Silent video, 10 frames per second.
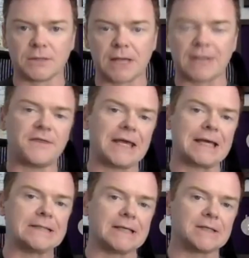And the thing
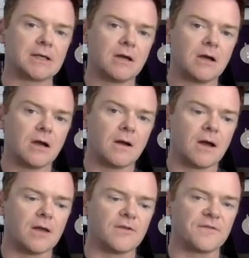is
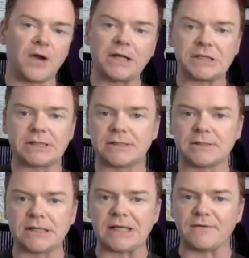the French
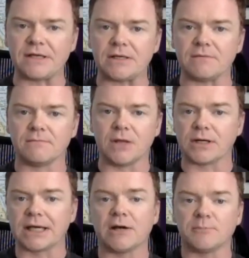TV,
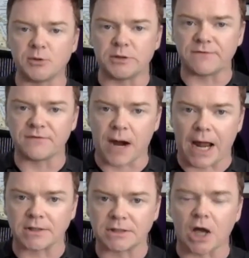Canal Plus in
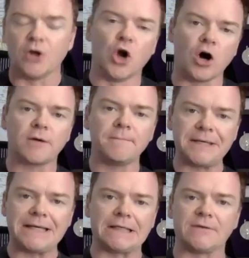France are not
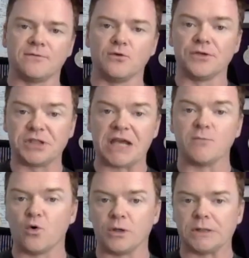competing for the same
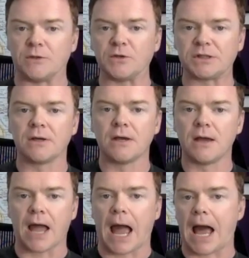audience
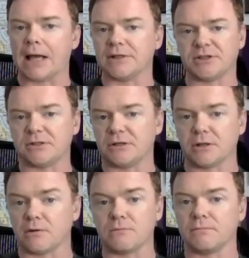as,
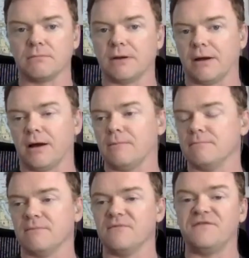
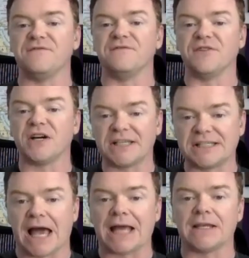
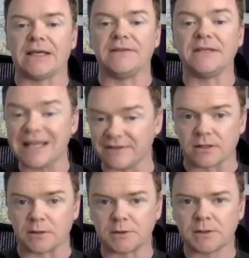Viasat in the
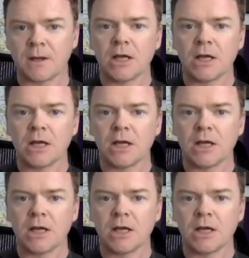Netherlands.